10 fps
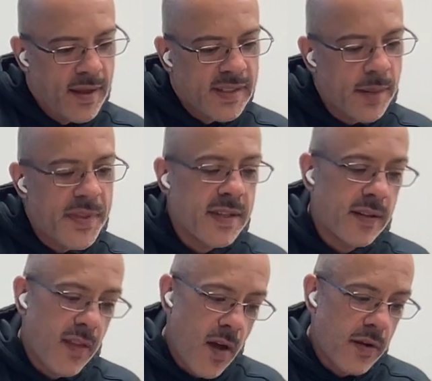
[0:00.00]
Some things are
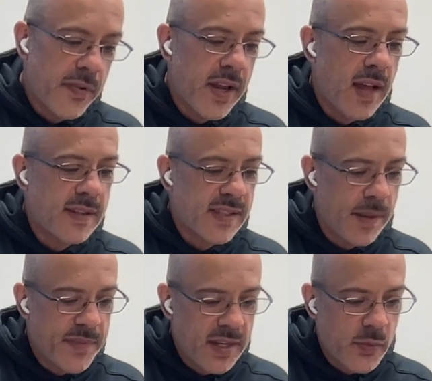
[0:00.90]
long forgotten,
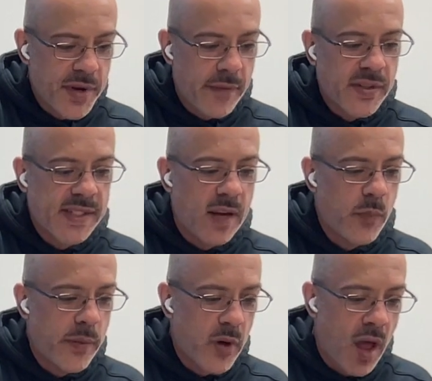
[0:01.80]
some things were never said.
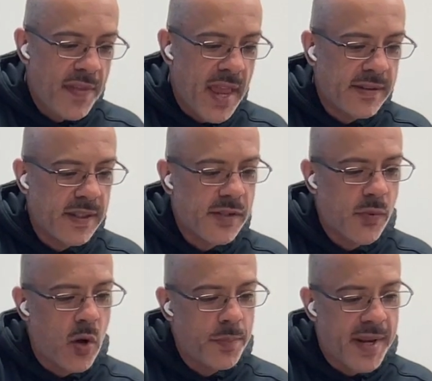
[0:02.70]
We were on the endless
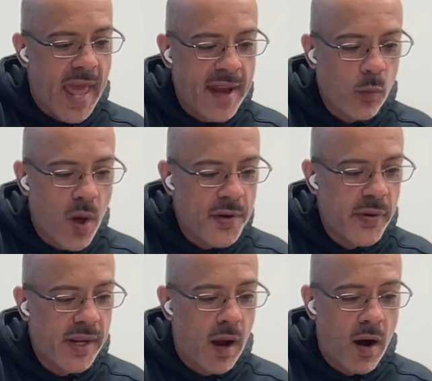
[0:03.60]
road, but I had a
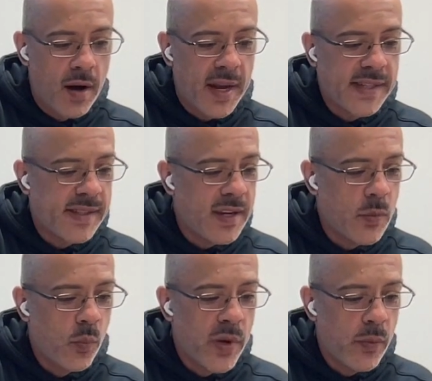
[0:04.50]
wandering heart. I
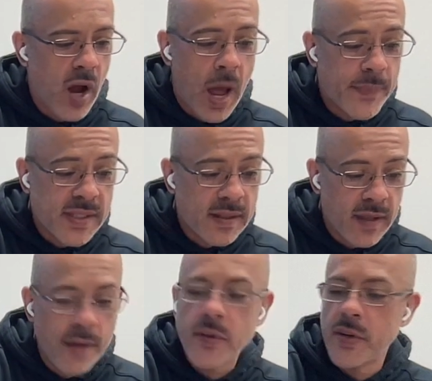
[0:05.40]
said we were opposite
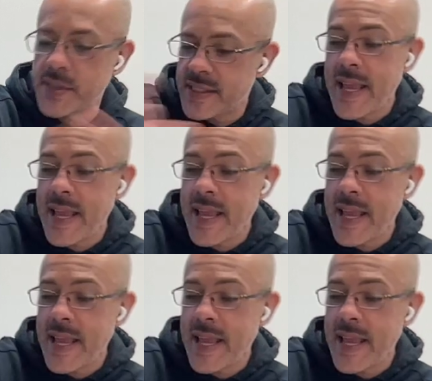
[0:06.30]
lovers.